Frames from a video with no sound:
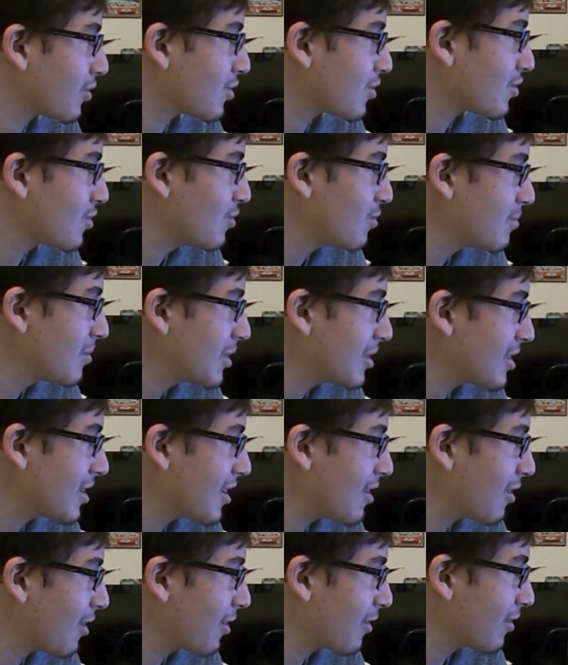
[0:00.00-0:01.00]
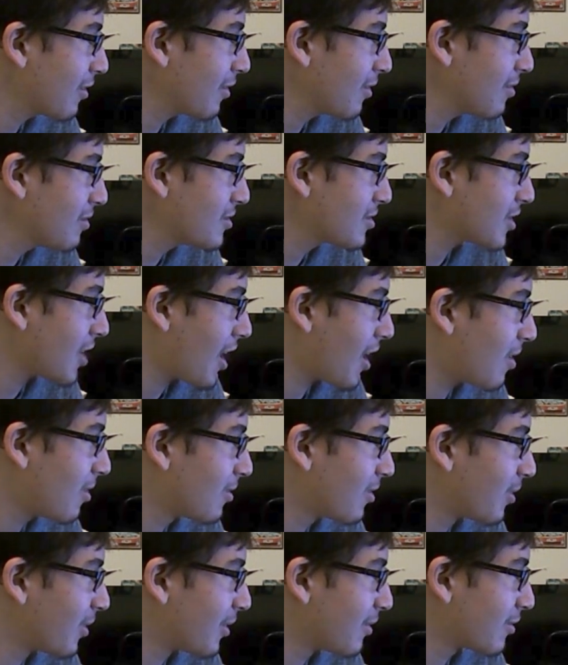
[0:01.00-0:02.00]
Human characters? I don't
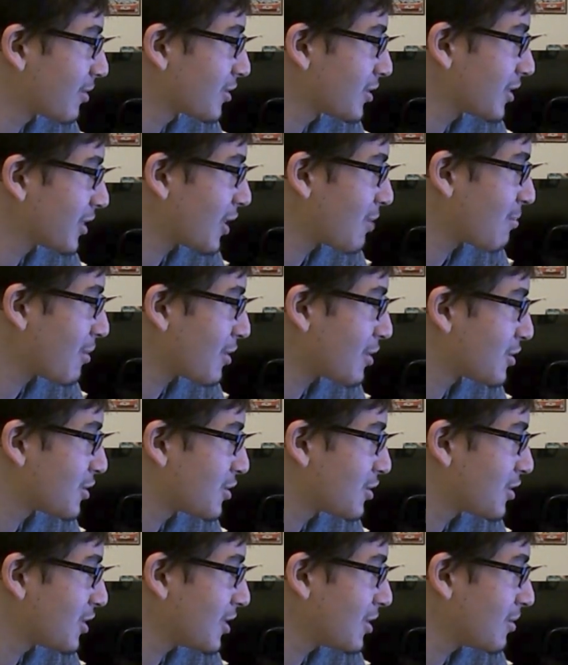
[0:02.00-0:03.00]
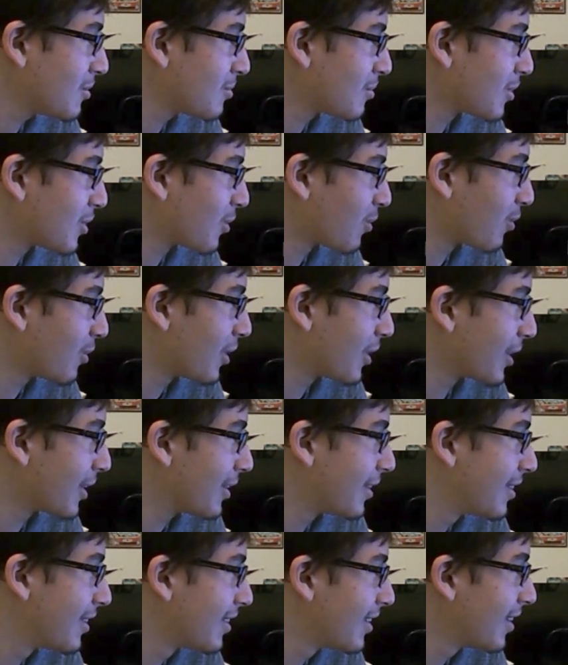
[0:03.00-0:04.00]
know. It looks like they might seem annoying.
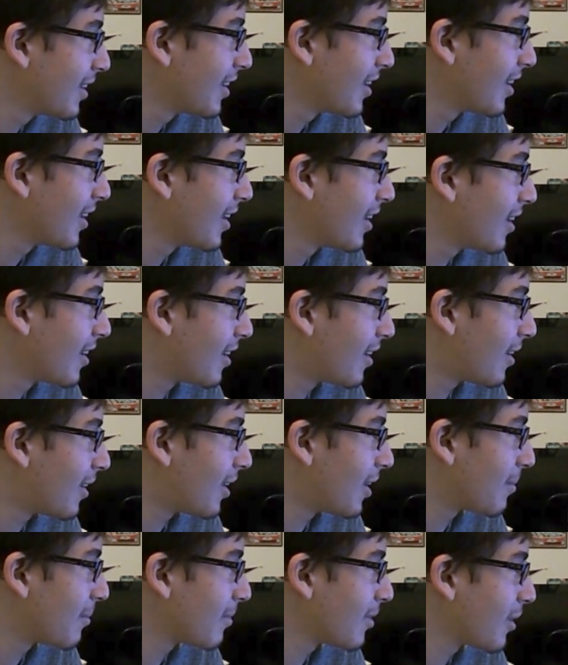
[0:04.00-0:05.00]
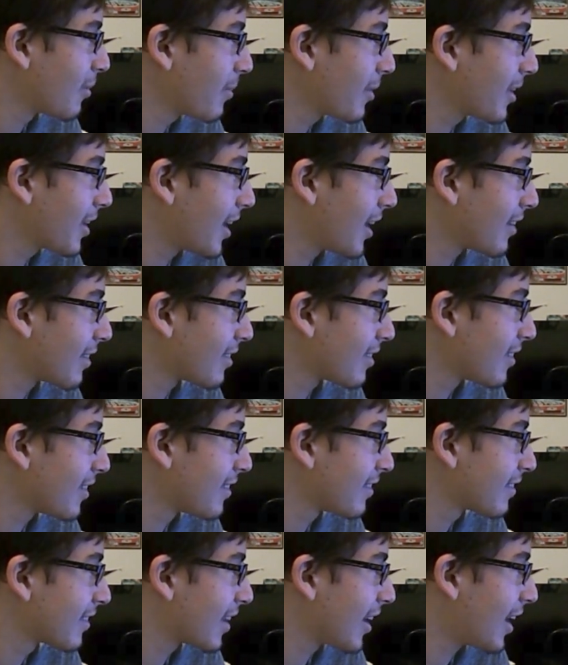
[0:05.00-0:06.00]
And then we got
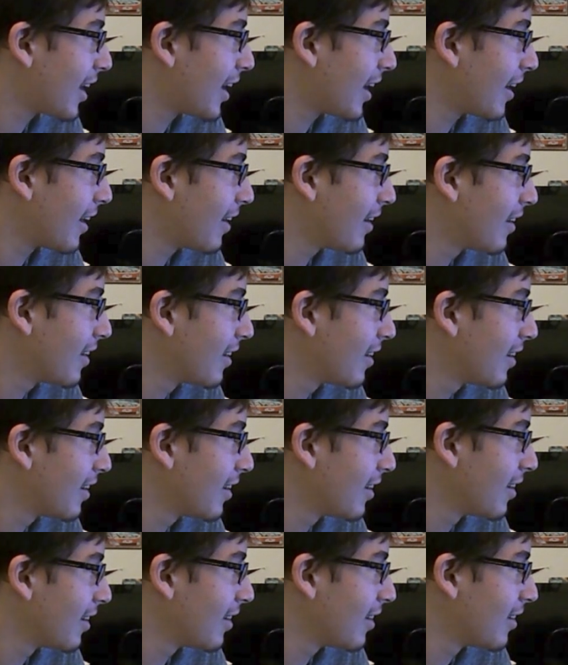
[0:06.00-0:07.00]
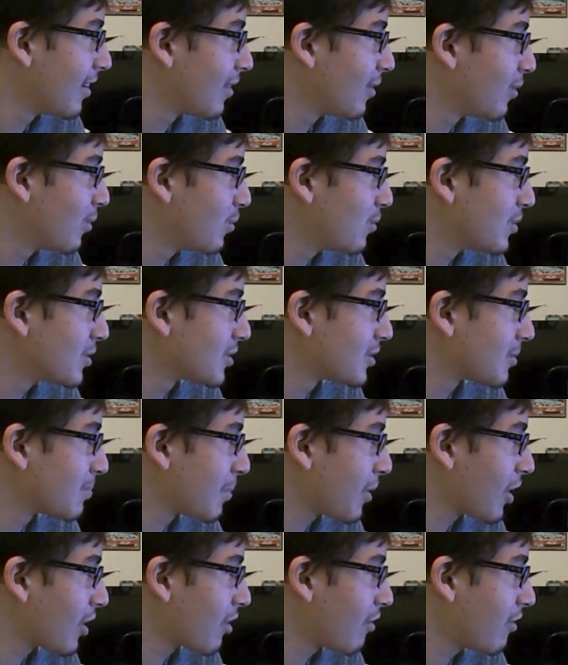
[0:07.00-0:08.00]
this guy, who is
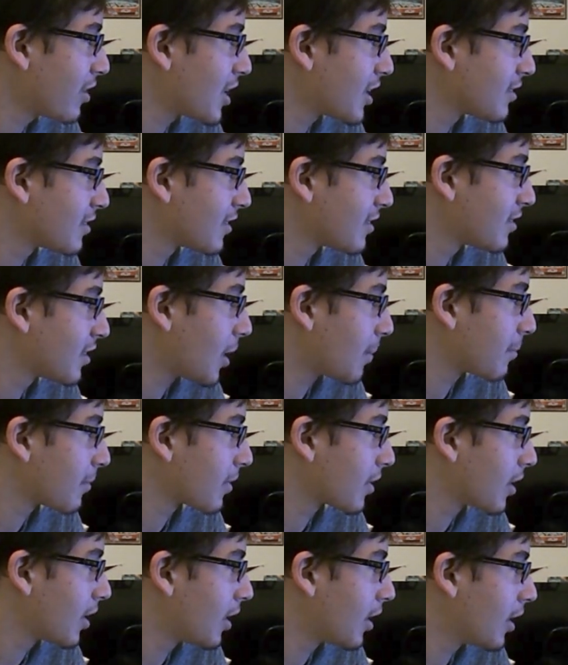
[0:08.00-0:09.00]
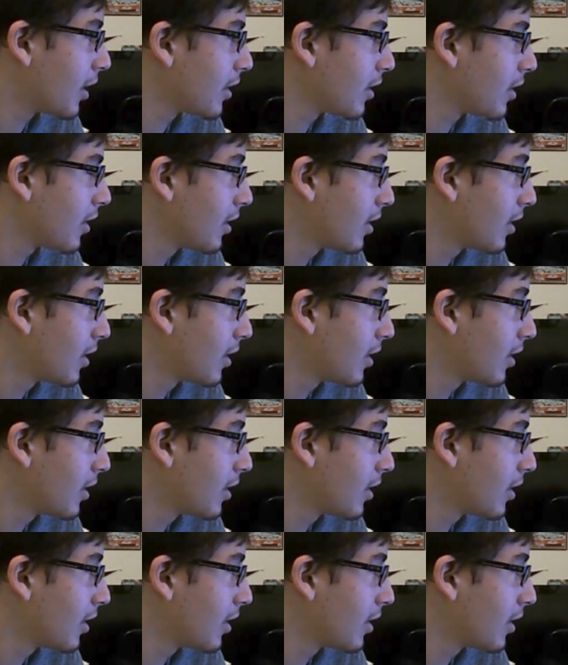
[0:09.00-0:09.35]
apparently a Decepticon,